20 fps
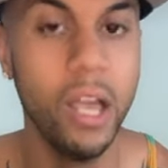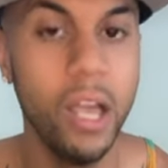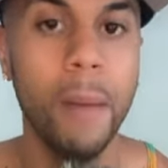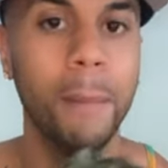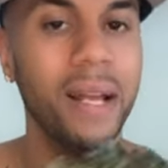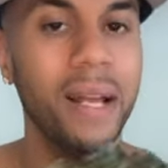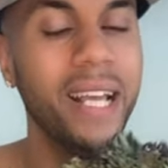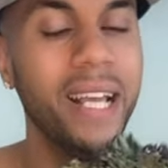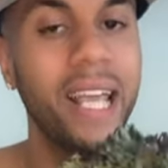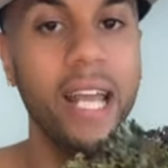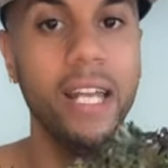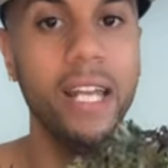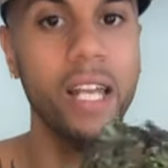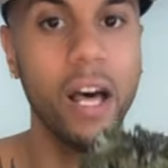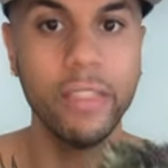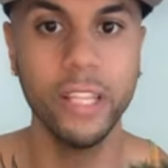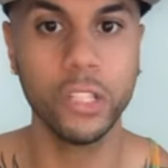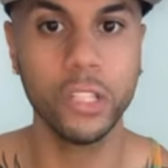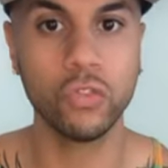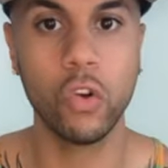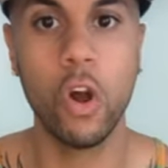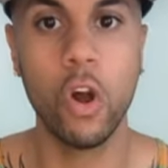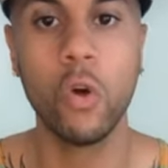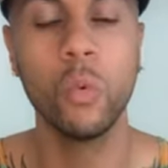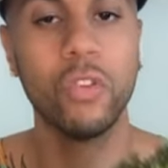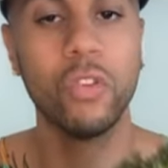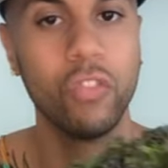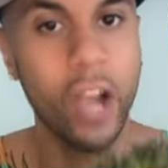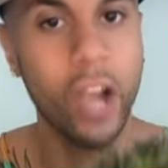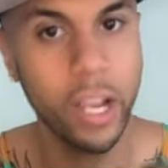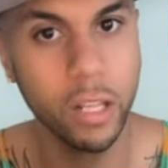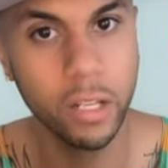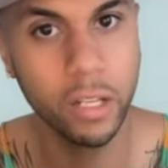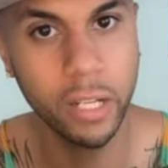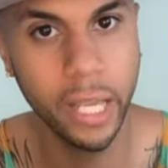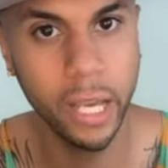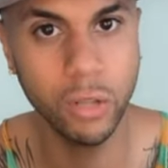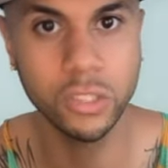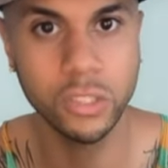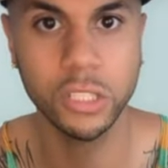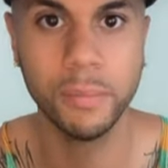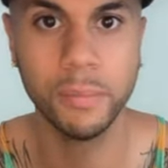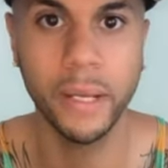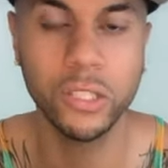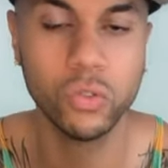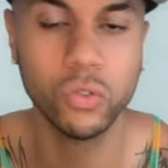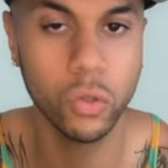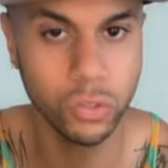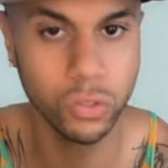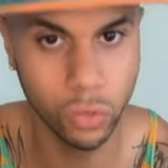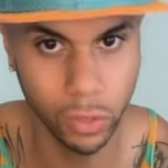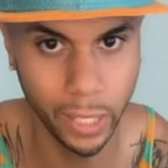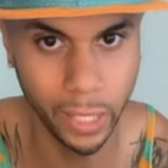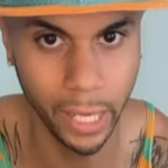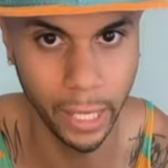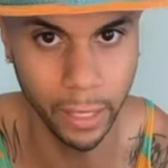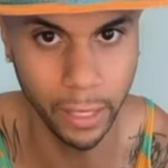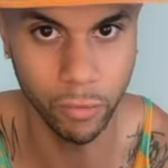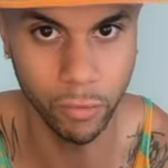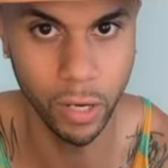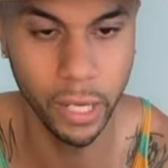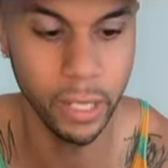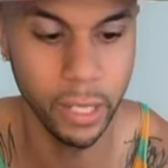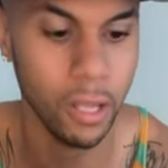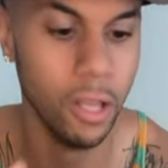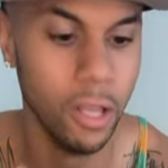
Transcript: But again, nothing's wrong with regular kale. Just make sure it's organic, right?